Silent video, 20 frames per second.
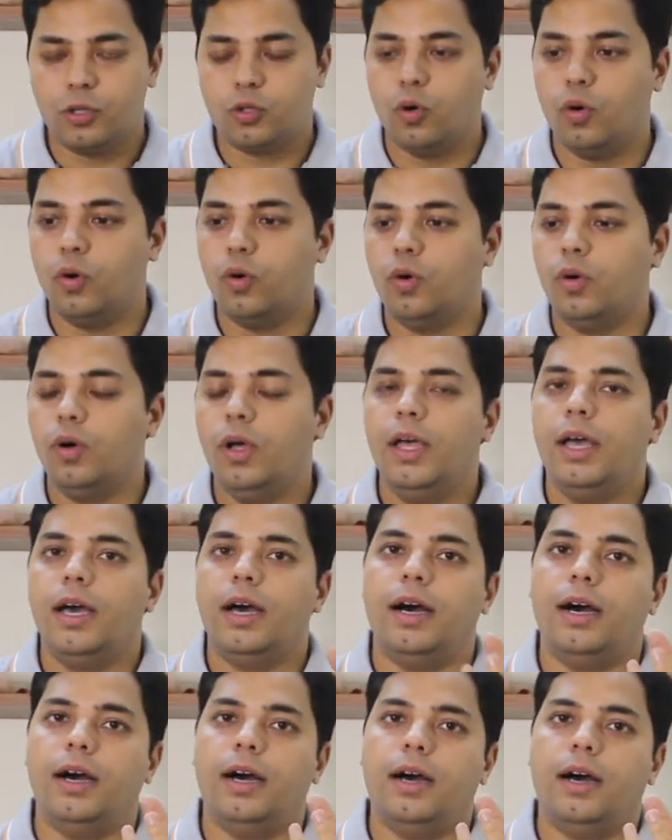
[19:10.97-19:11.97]
So
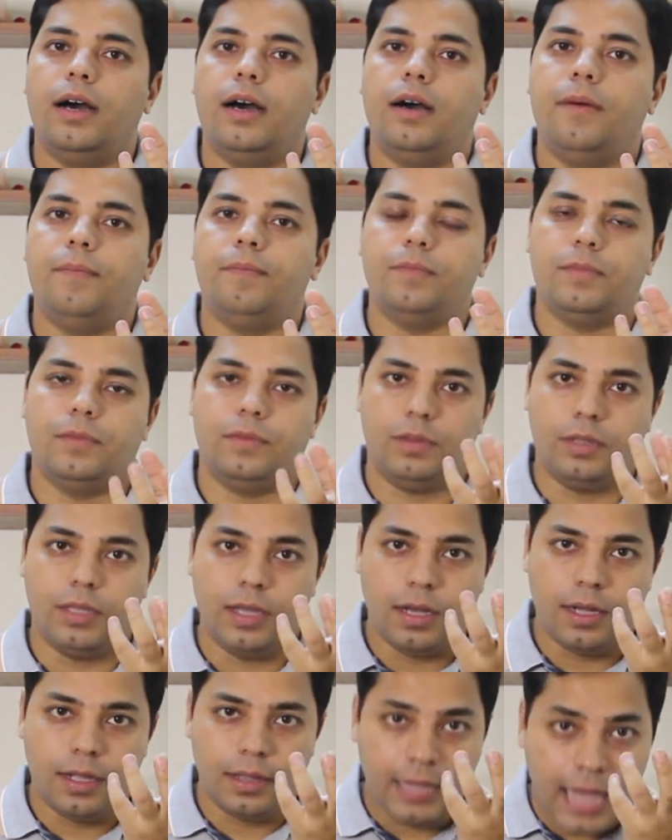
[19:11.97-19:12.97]

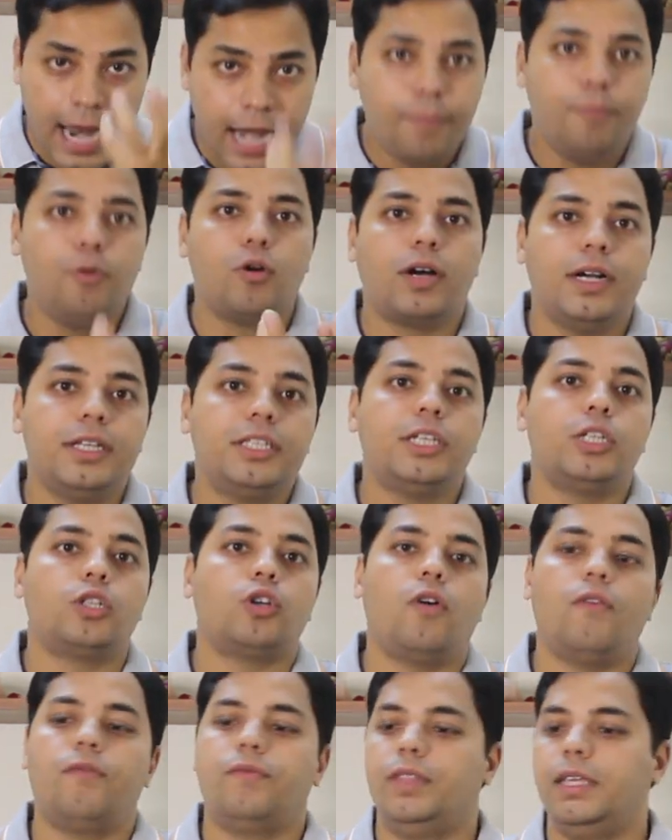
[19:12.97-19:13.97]
that book consists
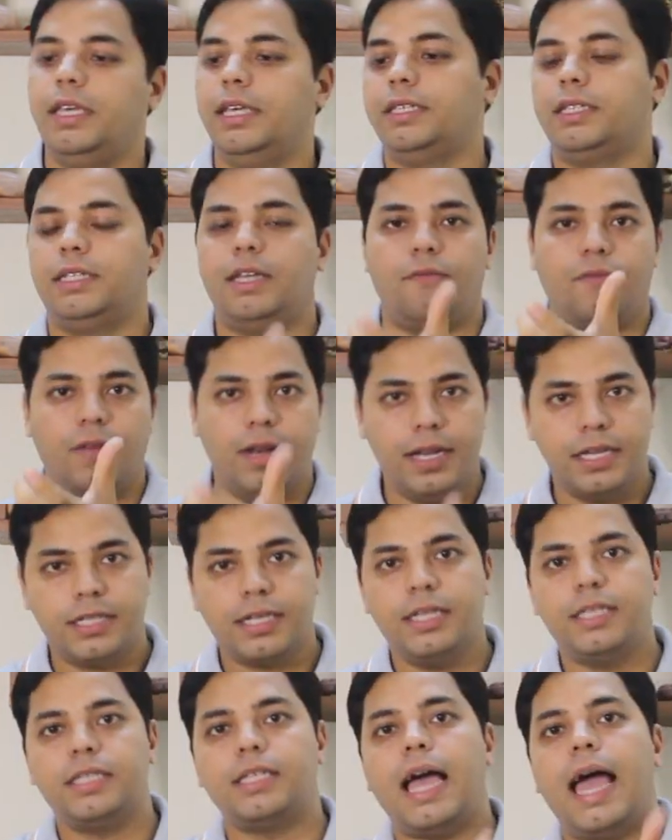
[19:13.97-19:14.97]
of these
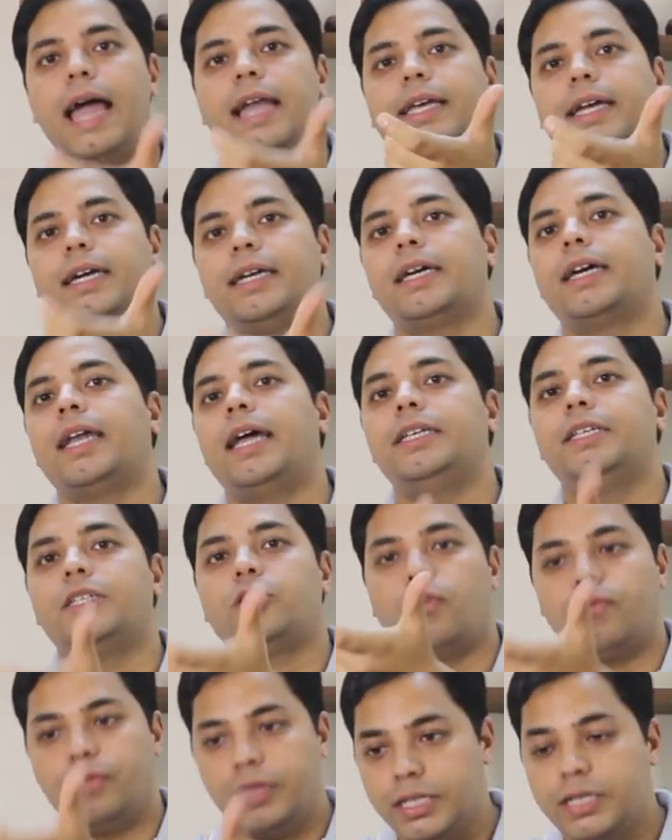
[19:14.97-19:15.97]
definitions and
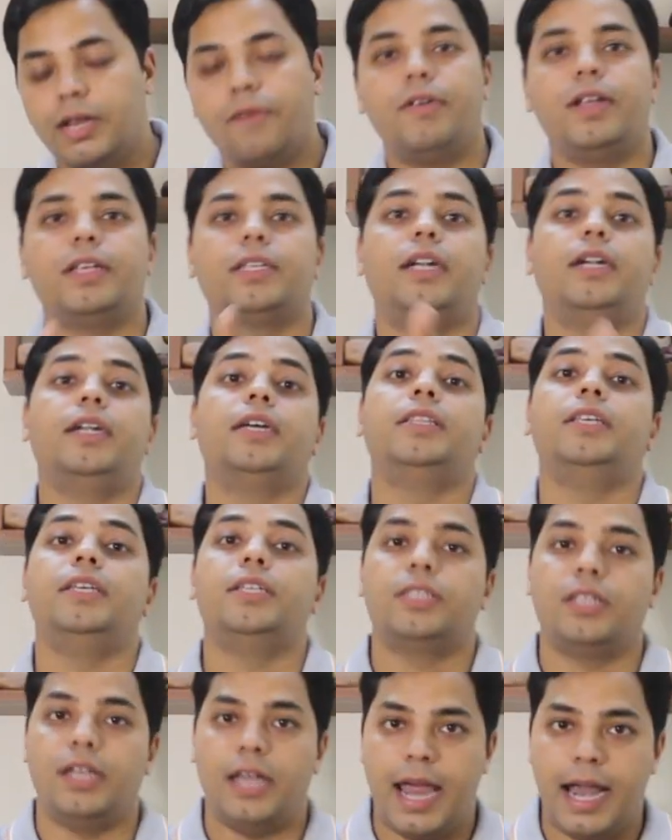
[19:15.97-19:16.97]
categorization of these definitions under
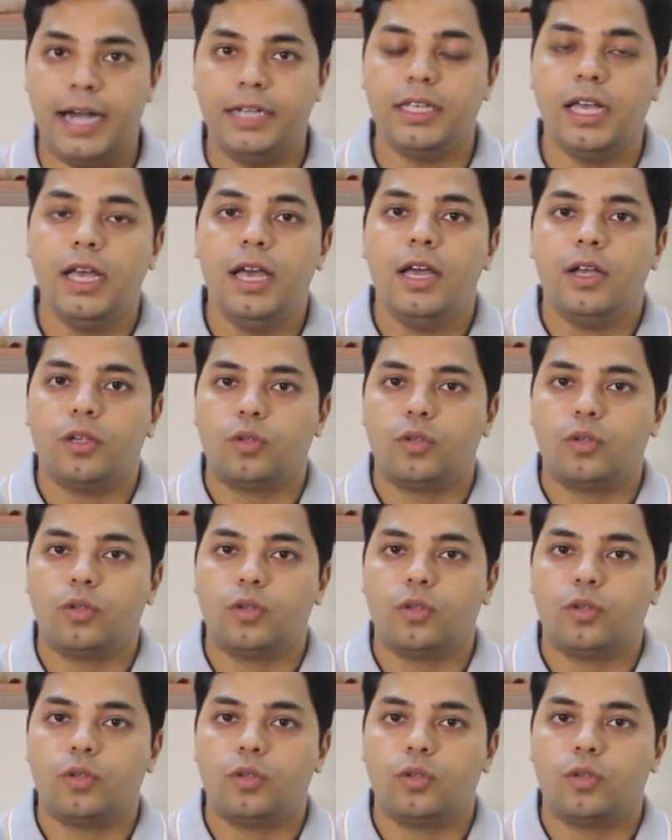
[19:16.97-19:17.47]
these three heads.